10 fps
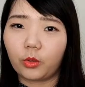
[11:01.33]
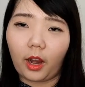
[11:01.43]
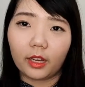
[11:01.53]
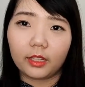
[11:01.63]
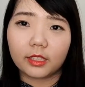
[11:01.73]

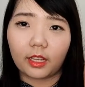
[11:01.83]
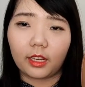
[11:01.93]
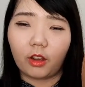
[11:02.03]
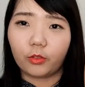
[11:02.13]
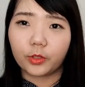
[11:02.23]
try this
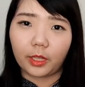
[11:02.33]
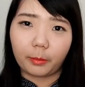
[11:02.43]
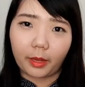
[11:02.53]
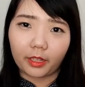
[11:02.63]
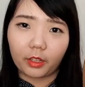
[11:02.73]
kind of
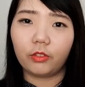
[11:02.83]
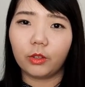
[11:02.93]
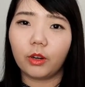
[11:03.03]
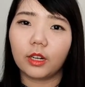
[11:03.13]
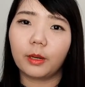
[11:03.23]
sling bag if
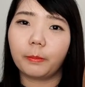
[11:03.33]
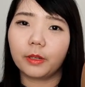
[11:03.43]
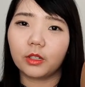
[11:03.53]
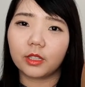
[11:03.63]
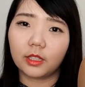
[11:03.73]
you are a
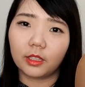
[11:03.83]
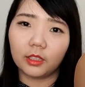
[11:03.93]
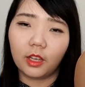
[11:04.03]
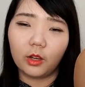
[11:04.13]
person